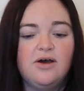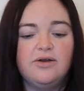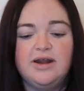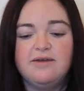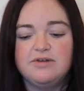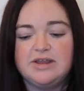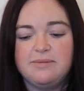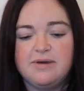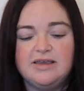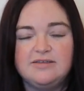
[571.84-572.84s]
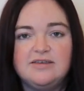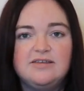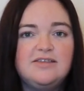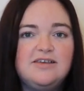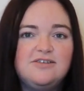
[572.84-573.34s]
on an everyday
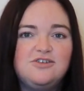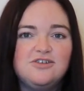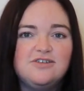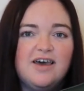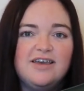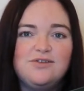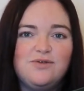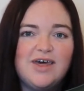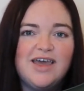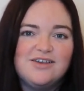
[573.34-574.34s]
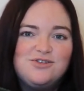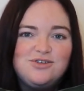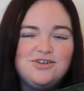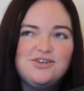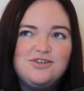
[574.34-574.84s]
basis. These are just nice for that
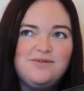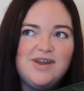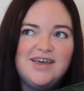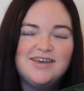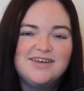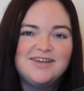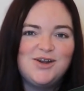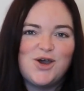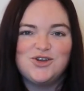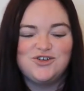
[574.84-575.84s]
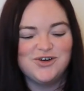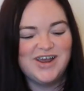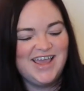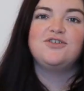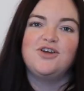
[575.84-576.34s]
extra touch of like
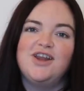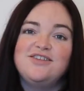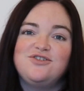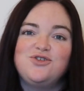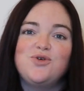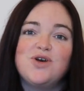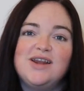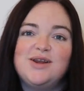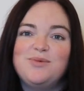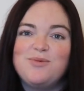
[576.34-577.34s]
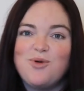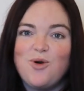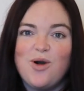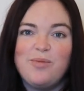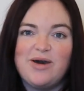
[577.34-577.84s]
luxury. So let's talk a little bit
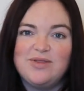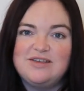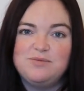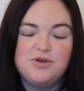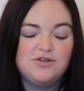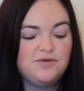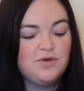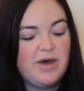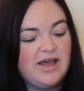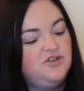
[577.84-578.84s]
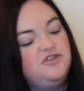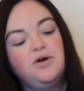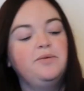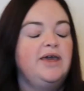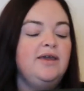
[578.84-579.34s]
more about these beautiful pads,
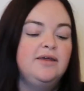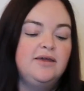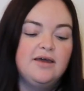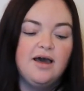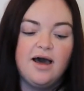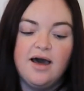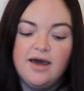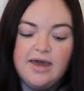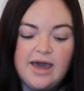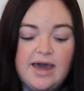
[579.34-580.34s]
shall we? I